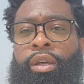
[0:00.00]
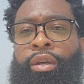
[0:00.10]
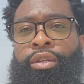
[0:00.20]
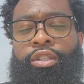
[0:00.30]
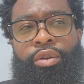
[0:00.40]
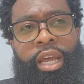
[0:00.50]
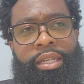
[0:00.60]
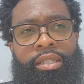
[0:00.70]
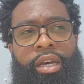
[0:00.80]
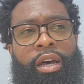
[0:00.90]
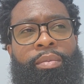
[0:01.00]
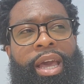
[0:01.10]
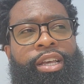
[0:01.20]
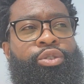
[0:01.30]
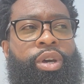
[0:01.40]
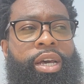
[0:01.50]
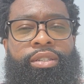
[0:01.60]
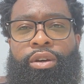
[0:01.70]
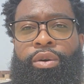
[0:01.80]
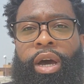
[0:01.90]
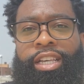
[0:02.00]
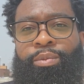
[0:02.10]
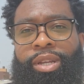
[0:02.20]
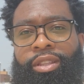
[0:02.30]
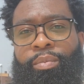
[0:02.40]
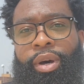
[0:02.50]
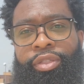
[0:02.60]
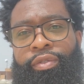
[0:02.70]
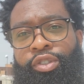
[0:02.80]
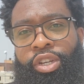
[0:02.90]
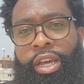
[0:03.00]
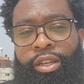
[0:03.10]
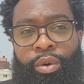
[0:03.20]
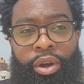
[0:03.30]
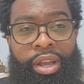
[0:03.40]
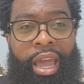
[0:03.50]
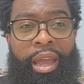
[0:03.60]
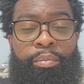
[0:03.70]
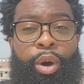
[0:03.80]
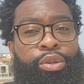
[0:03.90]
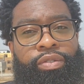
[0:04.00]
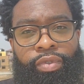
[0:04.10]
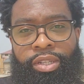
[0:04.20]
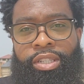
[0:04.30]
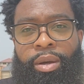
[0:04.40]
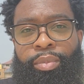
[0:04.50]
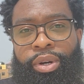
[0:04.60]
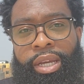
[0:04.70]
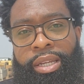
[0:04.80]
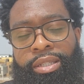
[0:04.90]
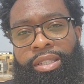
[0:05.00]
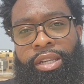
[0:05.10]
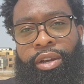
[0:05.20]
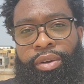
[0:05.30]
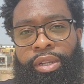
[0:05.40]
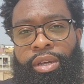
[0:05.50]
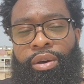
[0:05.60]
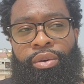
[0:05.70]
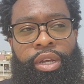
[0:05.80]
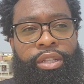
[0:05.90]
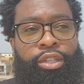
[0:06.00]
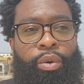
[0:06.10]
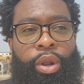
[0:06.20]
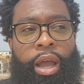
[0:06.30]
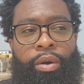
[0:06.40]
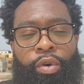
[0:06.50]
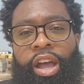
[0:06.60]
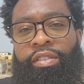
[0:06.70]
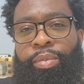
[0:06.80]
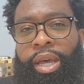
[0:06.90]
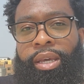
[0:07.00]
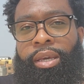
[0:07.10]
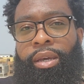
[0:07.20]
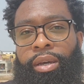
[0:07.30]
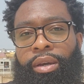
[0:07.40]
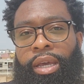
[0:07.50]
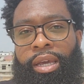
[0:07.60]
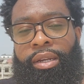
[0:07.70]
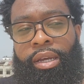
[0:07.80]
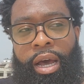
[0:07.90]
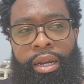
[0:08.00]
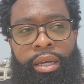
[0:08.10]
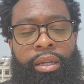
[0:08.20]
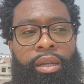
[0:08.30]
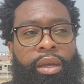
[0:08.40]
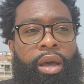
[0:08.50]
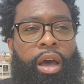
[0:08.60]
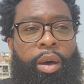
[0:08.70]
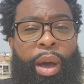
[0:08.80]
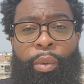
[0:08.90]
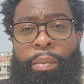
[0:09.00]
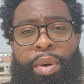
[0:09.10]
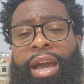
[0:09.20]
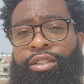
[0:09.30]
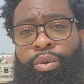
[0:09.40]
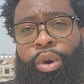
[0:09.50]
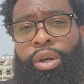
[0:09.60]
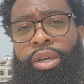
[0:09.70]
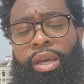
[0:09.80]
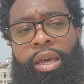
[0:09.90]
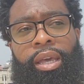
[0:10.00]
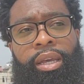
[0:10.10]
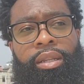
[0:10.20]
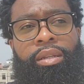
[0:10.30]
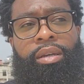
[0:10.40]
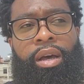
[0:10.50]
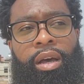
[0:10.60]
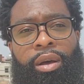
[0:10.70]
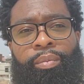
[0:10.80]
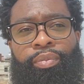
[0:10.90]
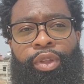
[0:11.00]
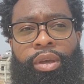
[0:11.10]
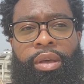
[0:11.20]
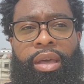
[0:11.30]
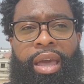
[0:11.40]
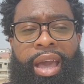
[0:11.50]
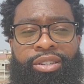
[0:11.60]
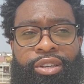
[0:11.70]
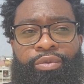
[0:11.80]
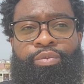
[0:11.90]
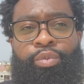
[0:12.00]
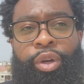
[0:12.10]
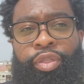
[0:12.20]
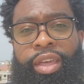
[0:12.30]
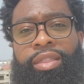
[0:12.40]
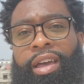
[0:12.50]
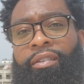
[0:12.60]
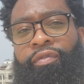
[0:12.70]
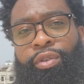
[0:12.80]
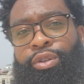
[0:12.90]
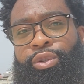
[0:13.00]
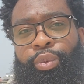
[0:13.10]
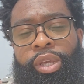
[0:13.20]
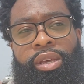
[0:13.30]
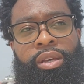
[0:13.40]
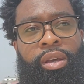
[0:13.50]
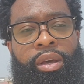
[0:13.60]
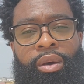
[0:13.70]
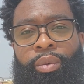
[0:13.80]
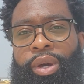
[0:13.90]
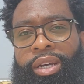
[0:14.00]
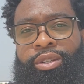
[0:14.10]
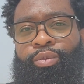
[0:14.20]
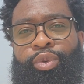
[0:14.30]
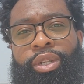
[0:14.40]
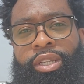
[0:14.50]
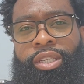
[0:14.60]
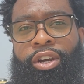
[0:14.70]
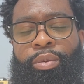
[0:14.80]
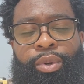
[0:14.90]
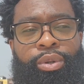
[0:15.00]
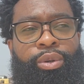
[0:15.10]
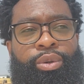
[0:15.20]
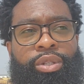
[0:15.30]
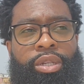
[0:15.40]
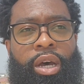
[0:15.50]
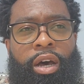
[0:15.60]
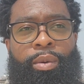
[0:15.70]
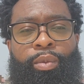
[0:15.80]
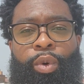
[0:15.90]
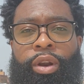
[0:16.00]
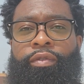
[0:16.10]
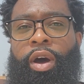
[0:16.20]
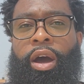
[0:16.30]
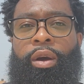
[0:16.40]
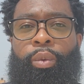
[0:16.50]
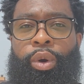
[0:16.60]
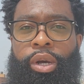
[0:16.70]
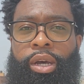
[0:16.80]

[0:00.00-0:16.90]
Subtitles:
So next, as you guys know, I spent the month of January and most of December in Sierra Leone. And so when I arrived back here in Ghana, I went back to work. And actually, within that first week, we got some really terrible news. One of our work